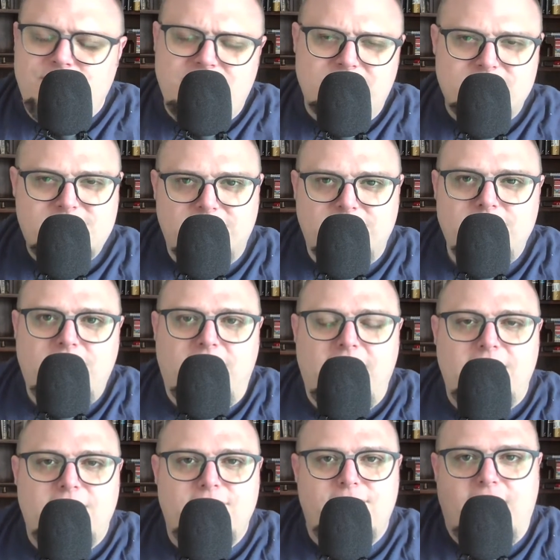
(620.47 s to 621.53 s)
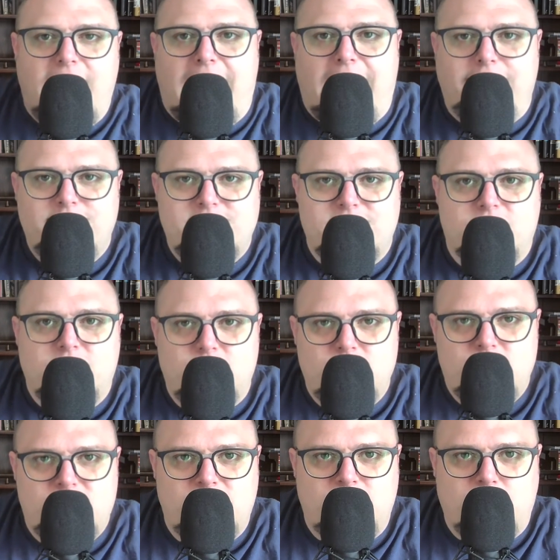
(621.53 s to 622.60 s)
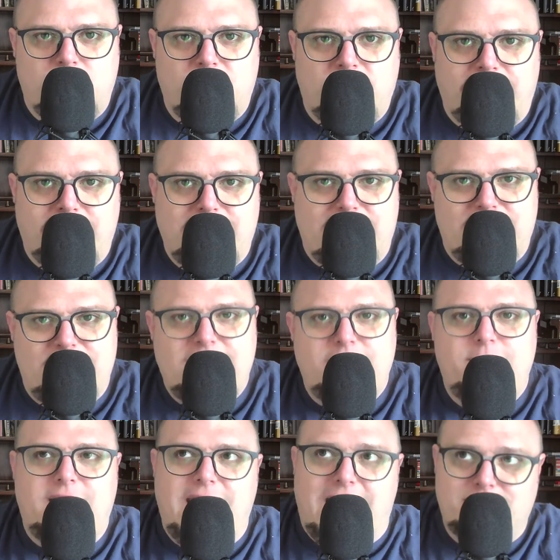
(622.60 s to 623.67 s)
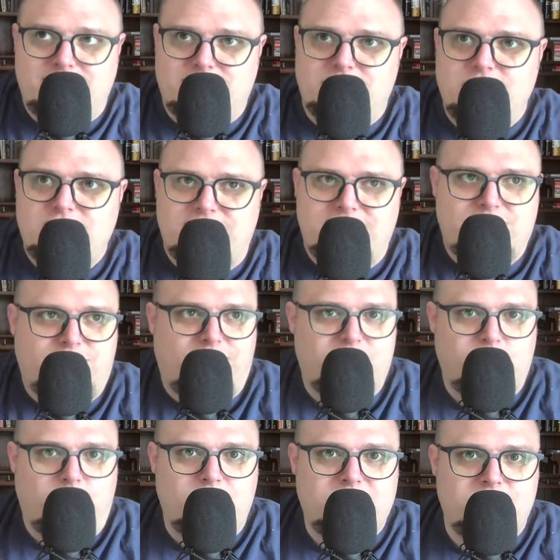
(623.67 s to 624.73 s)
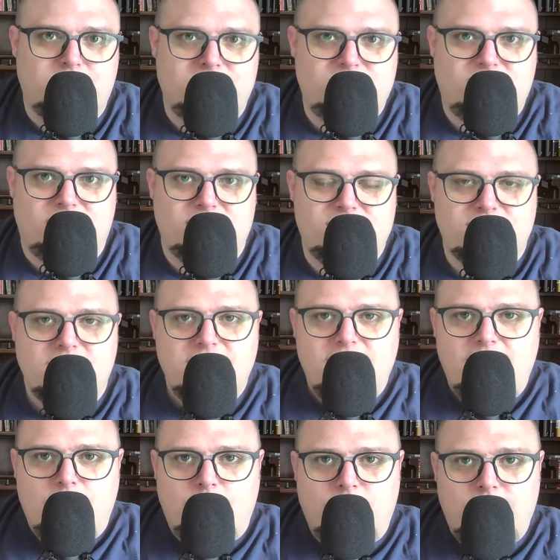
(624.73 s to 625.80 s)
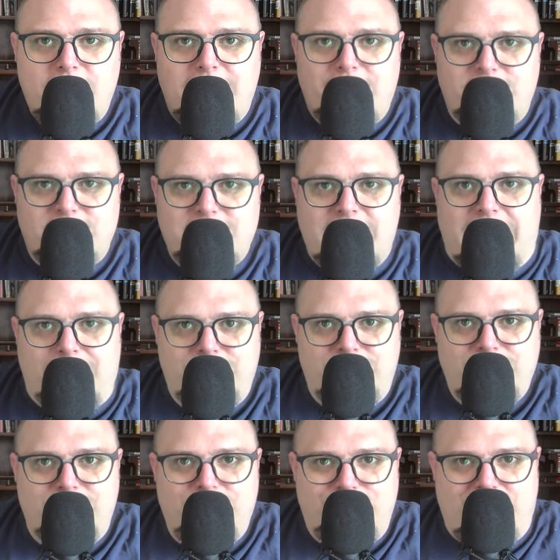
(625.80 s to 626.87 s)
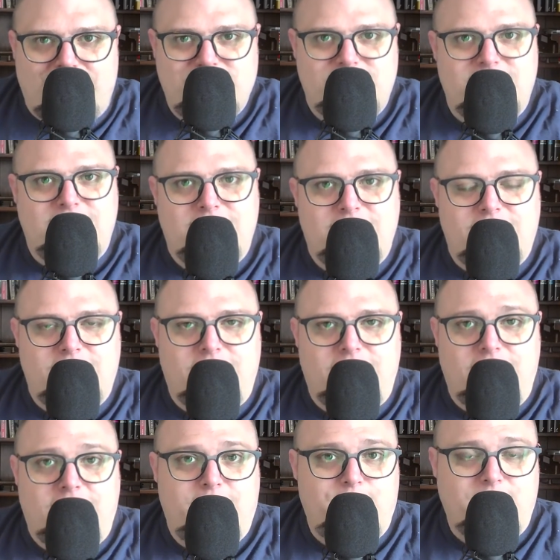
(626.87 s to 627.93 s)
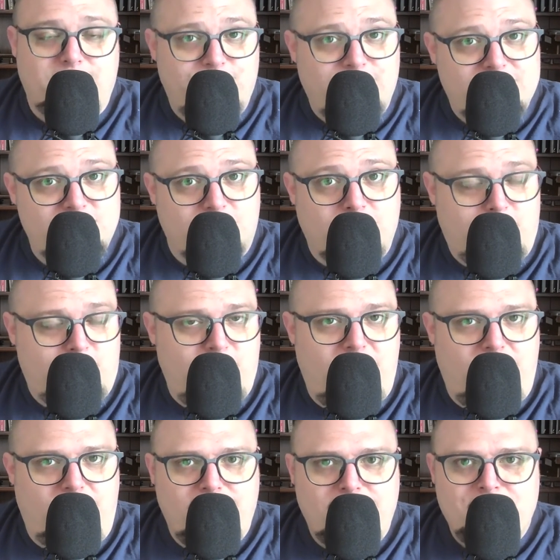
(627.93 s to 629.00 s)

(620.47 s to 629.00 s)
Some kind of absolution word like that. Think about absolution as far as what we do in church. When we have a time of confession, confessional prayer,